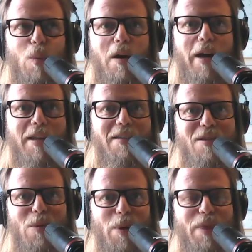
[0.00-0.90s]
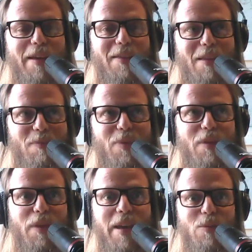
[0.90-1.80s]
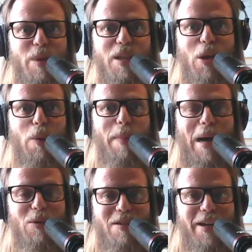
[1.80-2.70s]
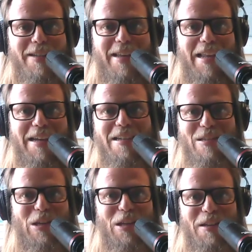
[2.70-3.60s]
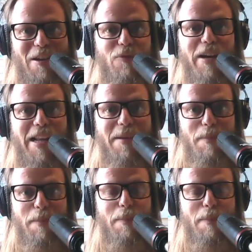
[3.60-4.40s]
why it is that we think that the things we do about psychedelics, and really